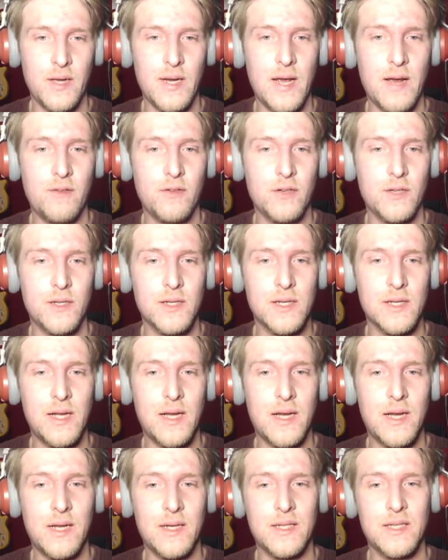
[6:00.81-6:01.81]

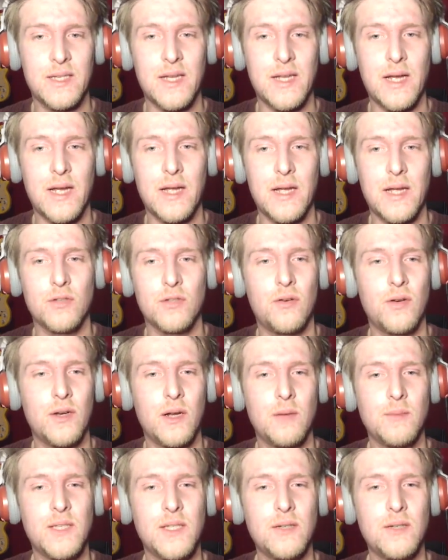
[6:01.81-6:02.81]
Inheritance letter, sale
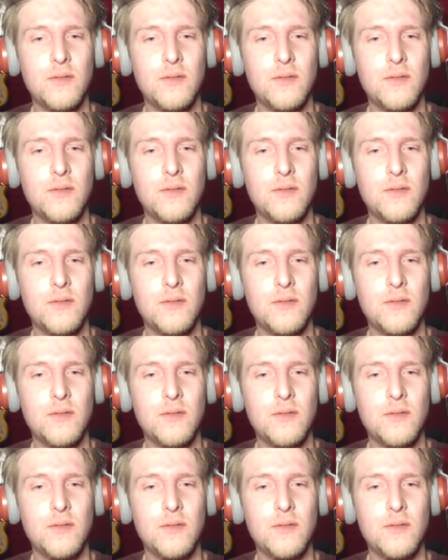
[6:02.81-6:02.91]
sign. I'm